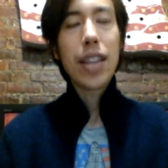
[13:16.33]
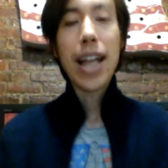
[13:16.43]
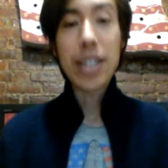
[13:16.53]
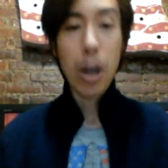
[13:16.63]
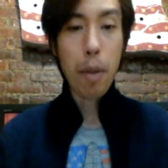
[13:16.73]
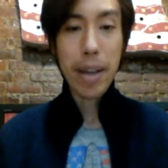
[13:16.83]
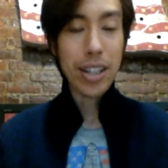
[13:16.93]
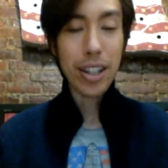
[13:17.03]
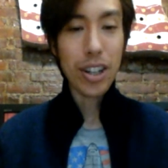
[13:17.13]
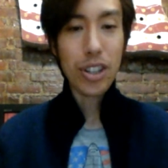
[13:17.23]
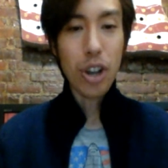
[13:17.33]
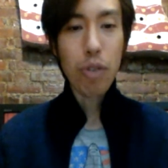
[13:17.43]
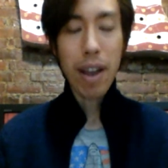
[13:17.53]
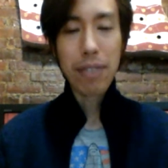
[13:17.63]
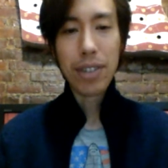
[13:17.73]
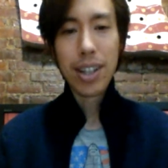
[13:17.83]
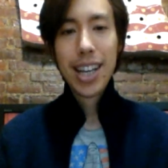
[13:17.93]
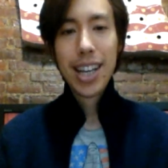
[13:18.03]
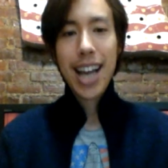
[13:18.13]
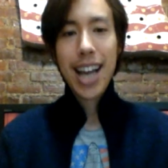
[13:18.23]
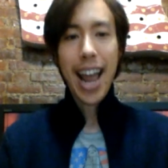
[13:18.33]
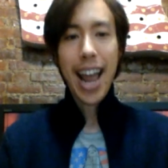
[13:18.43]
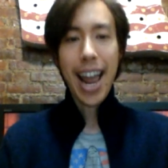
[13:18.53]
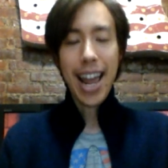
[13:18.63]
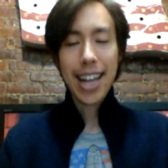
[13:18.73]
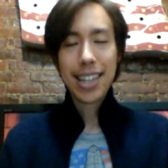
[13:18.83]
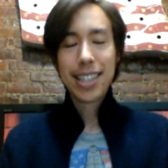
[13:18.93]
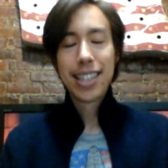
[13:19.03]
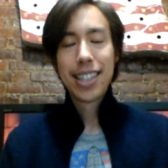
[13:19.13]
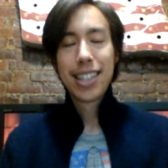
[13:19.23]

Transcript: that's not what makes it an assault rifle. And